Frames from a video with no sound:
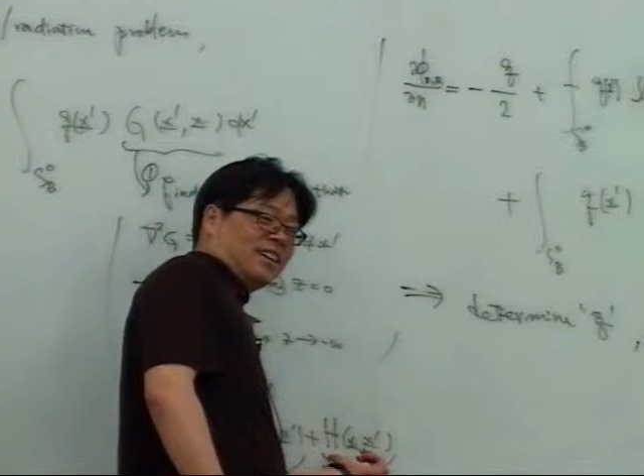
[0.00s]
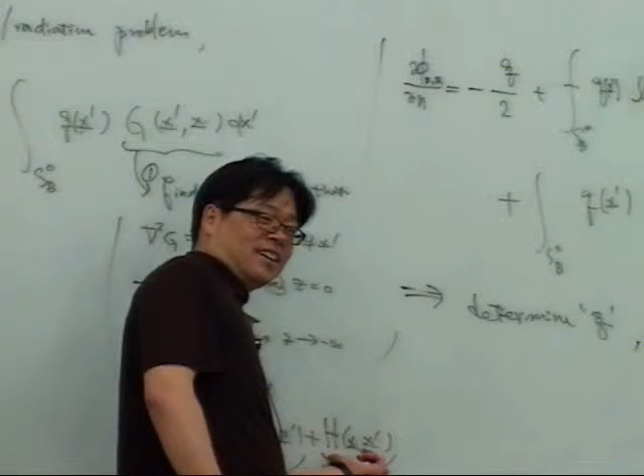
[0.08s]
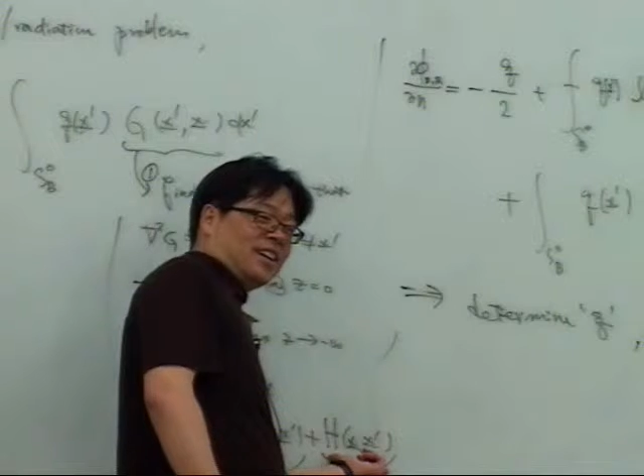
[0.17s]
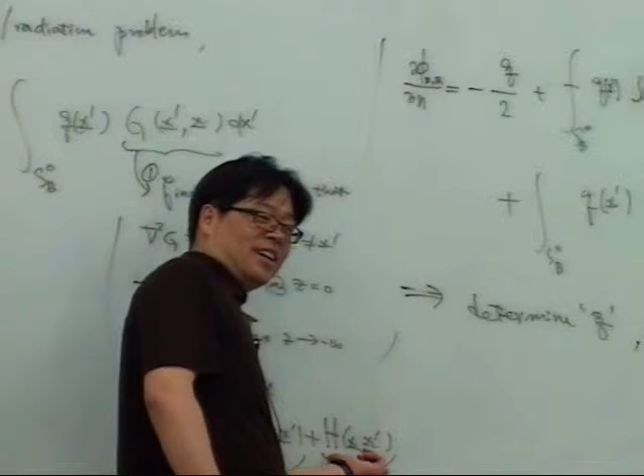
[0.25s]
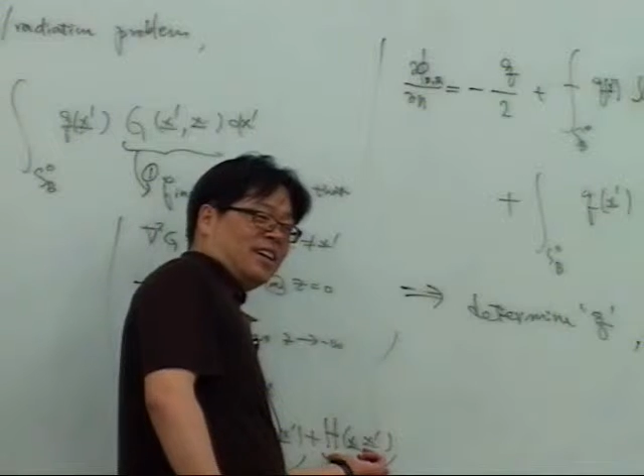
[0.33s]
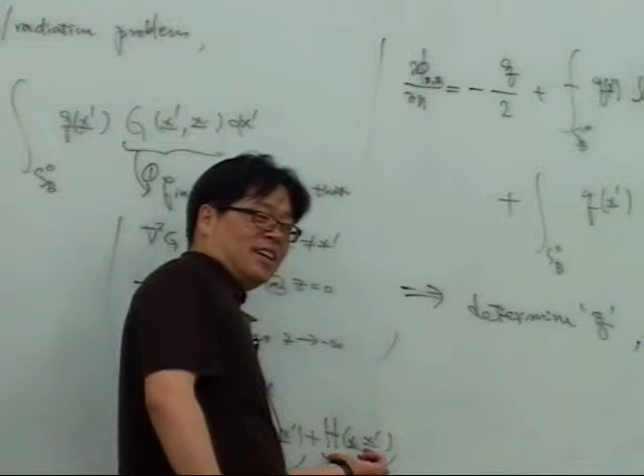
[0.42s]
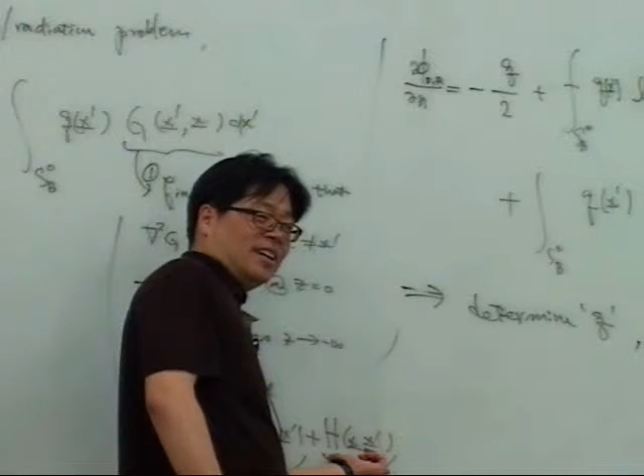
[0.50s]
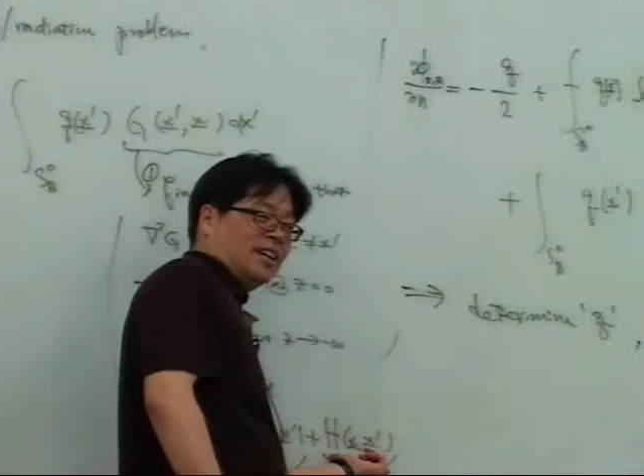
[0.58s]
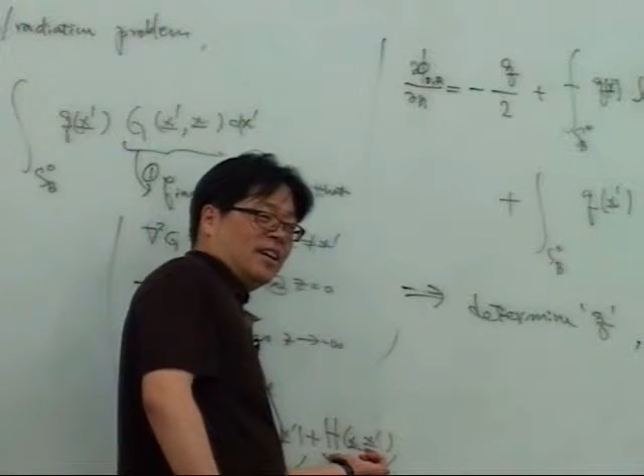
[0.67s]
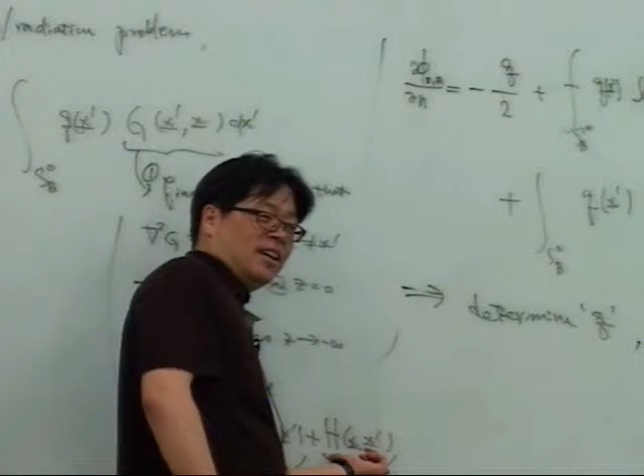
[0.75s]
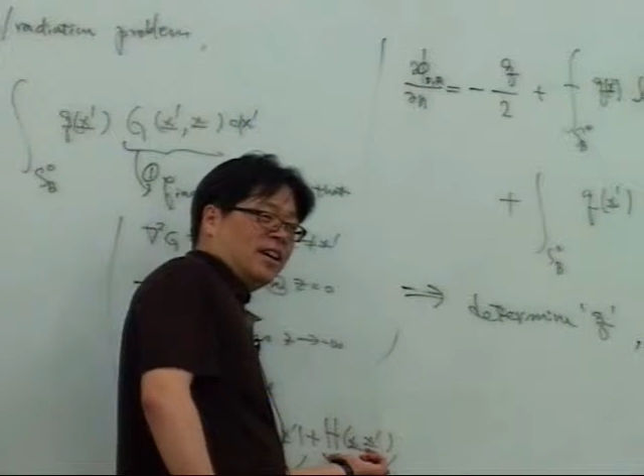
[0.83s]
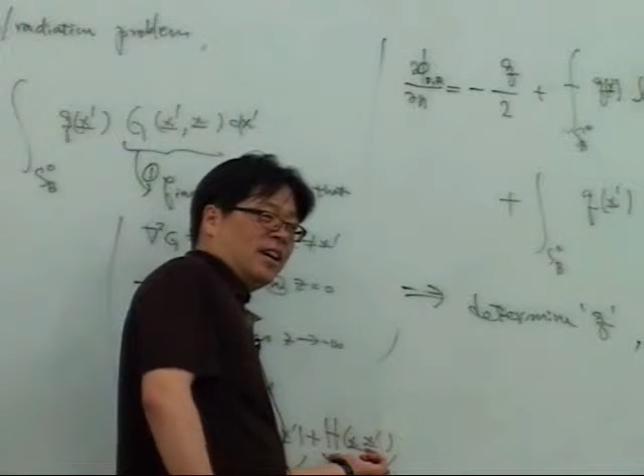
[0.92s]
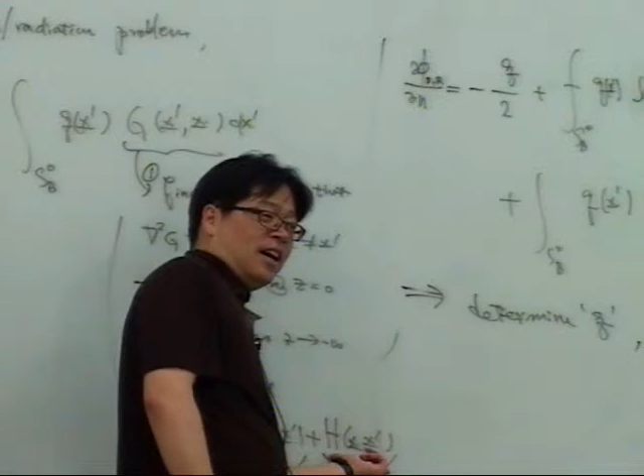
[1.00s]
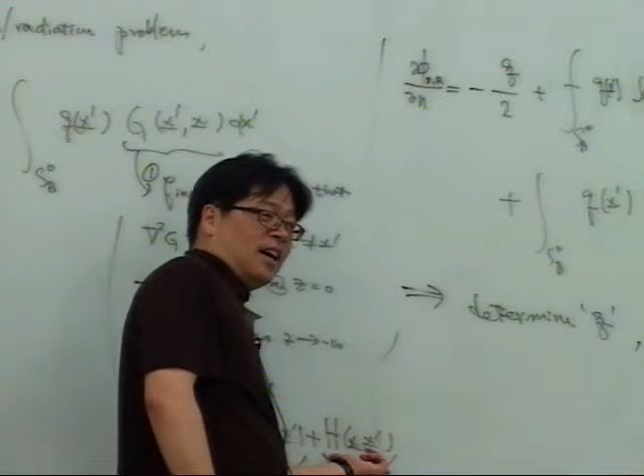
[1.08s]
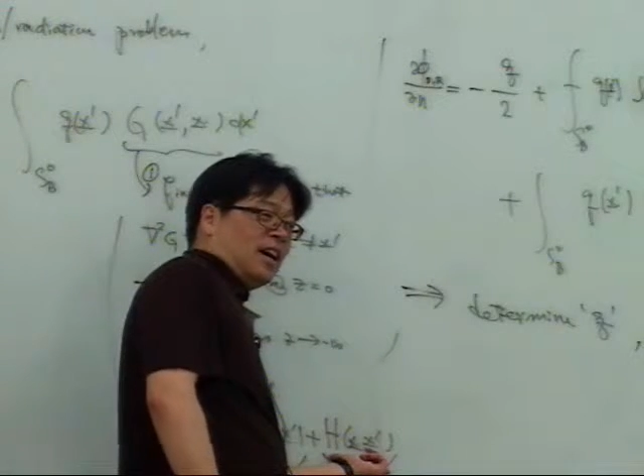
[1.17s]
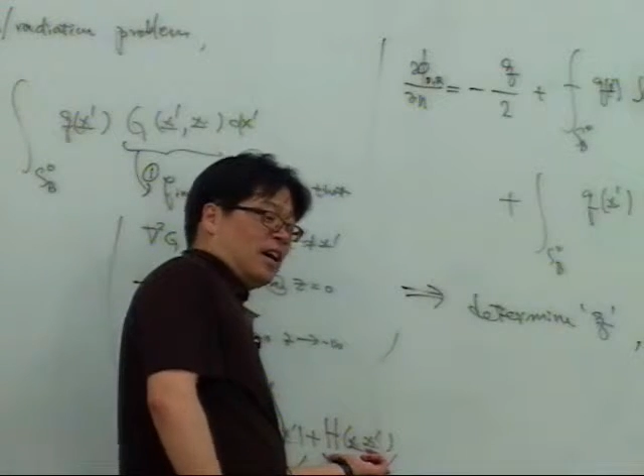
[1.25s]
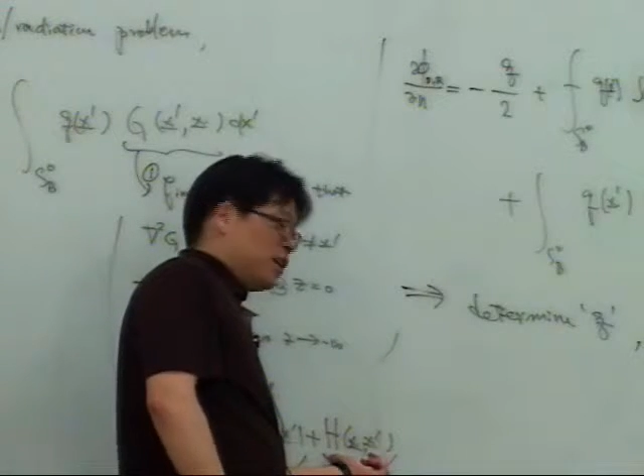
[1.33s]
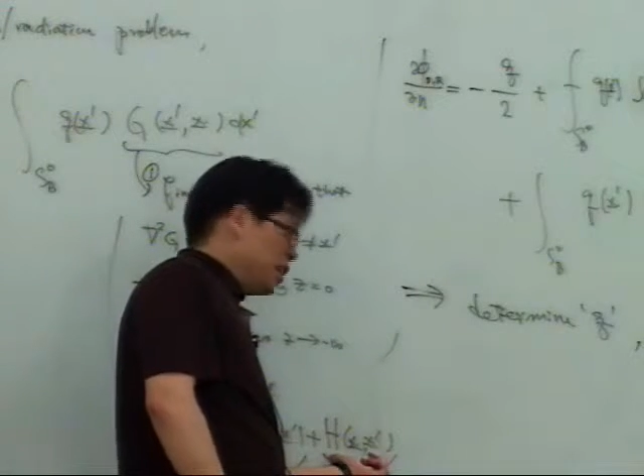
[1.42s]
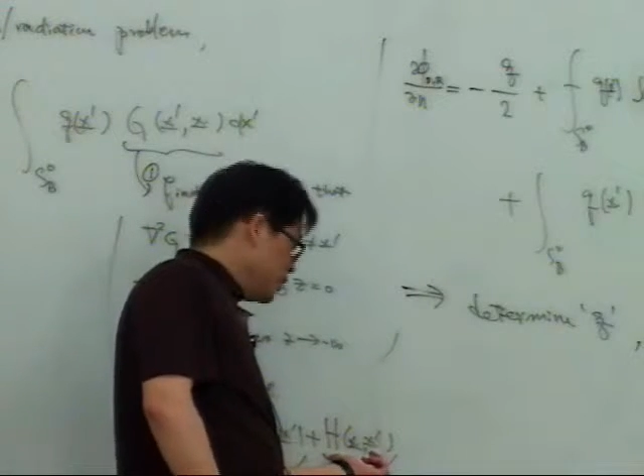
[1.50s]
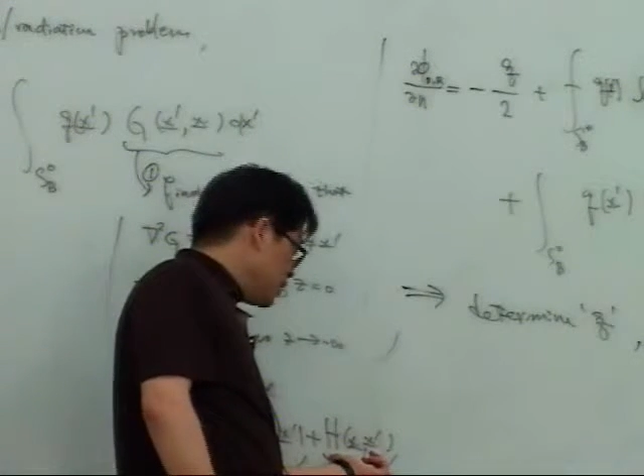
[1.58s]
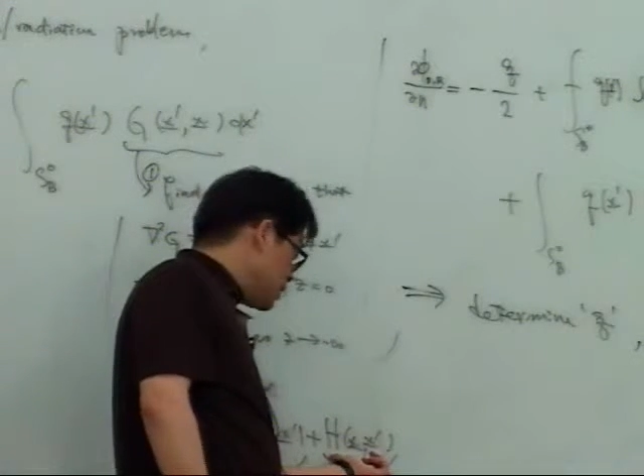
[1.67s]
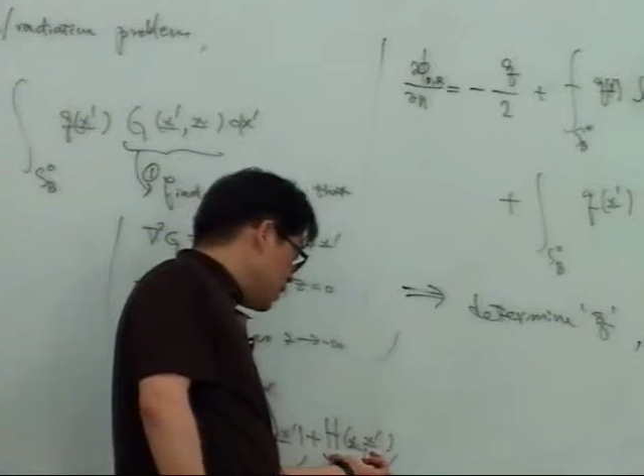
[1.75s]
okay. In